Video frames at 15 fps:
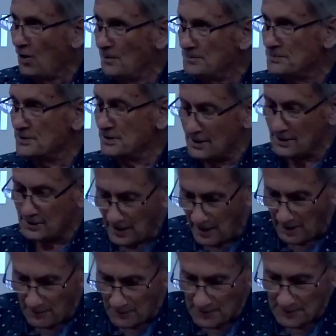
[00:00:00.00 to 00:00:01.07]
she had
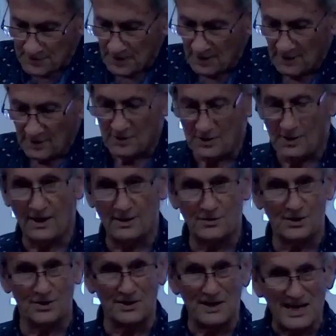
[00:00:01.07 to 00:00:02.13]
courage, she had
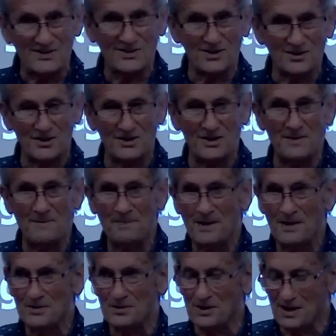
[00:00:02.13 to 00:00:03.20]
tenacity,
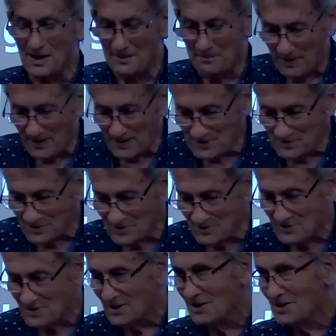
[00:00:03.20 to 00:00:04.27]
she had
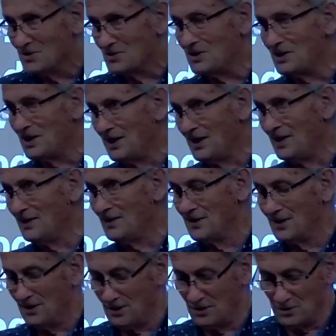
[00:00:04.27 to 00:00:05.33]
patience, she had
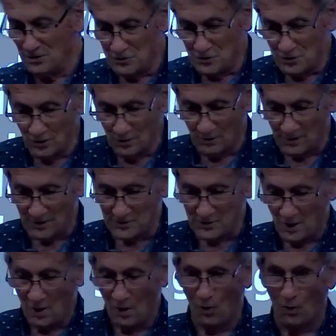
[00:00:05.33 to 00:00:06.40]
endurance.
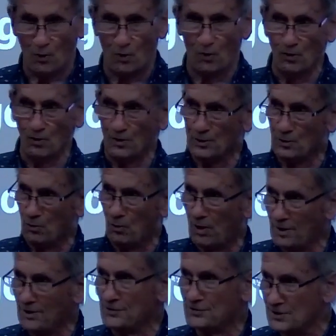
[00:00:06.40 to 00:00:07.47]
All the
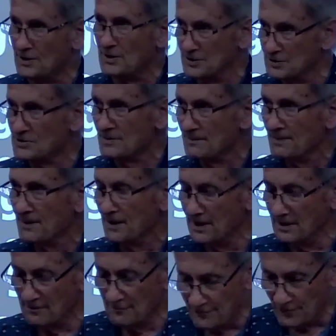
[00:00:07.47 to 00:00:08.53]
qualities
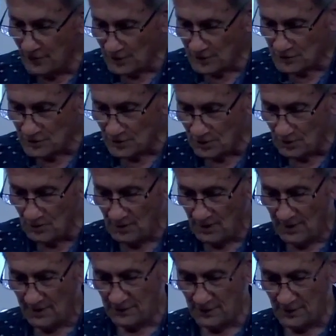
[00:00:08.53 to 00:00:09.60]
and virtue that are